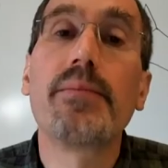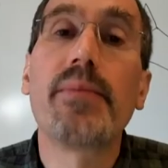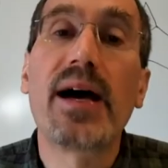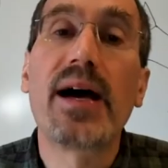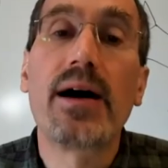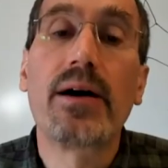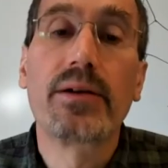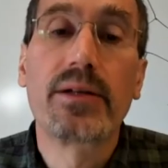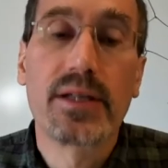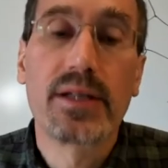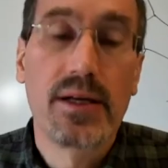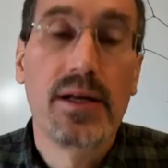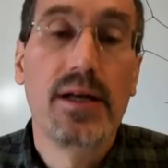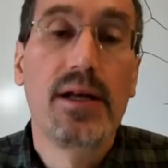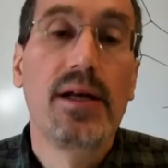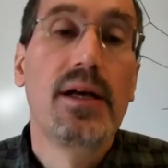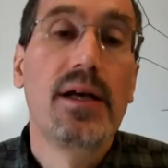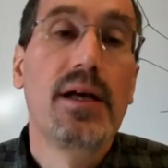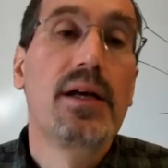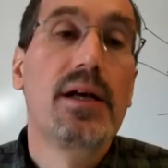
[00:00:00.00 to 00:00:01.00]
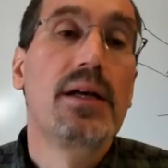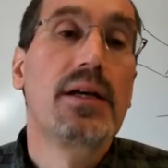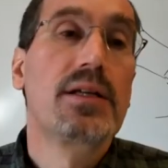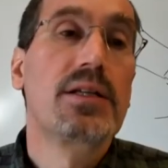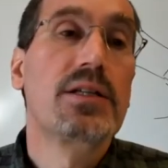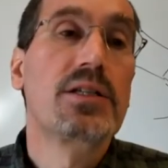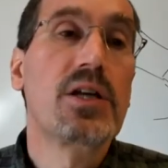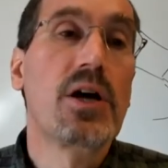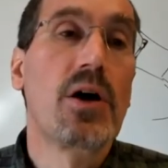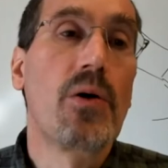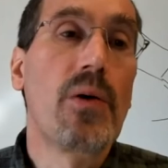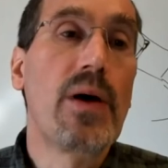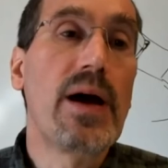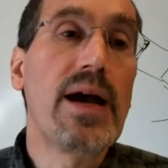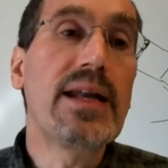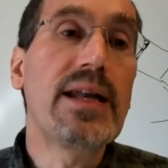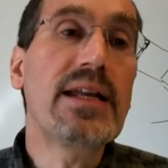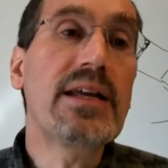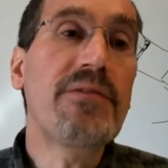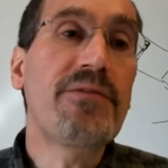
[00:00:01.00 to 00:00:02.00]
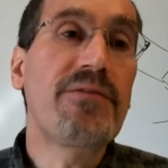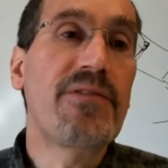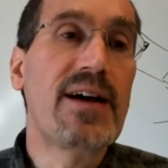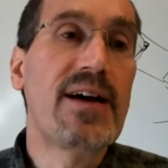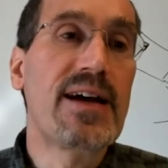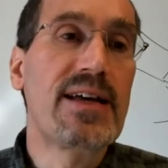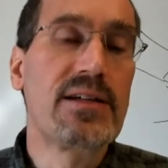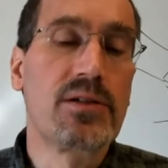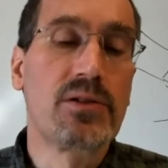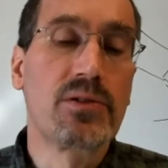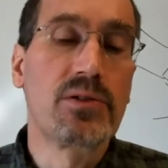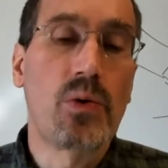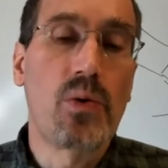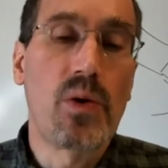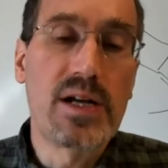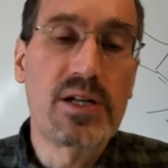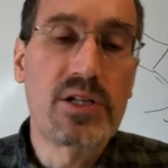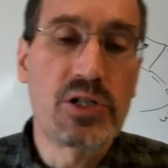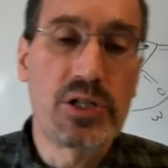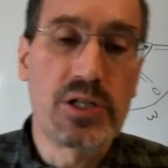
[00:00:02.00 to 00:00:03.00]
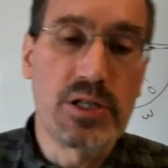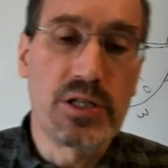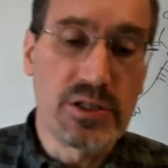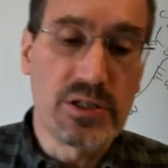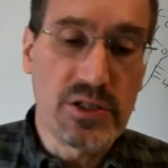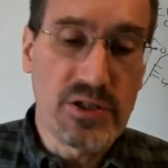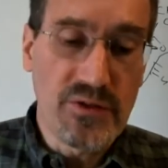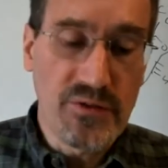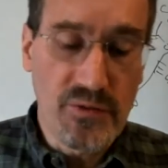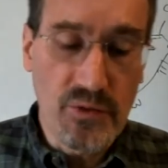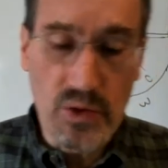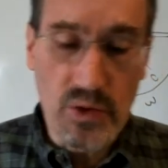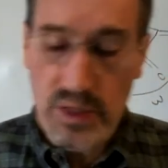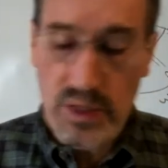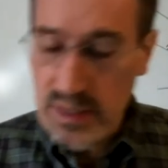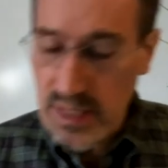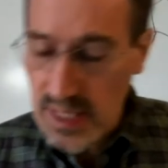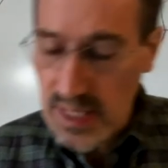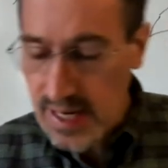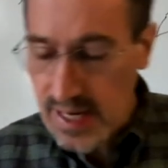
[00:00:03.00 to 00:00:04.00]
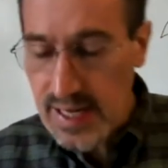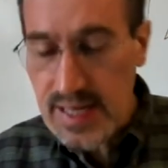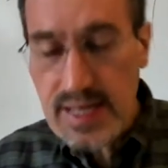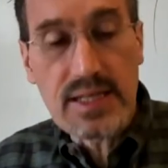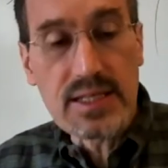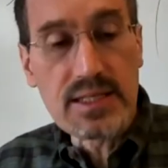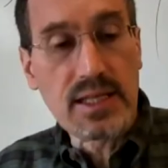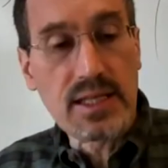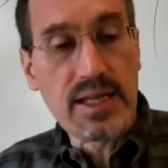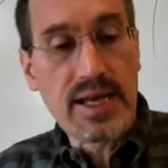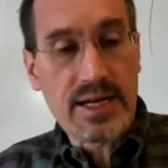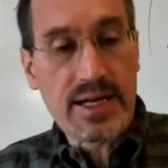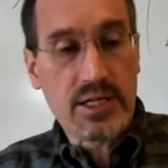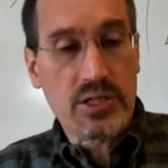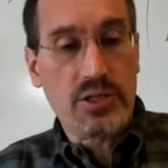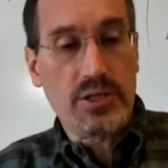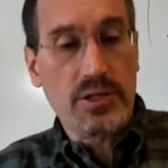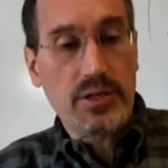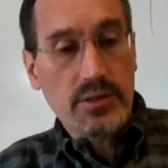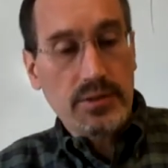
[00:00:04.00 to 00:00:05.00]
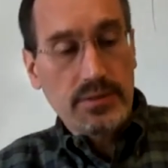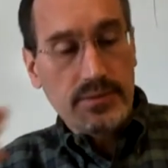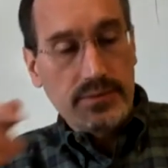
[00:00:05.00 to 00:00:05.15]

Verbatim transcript: about. So, any final questions for today's lecture?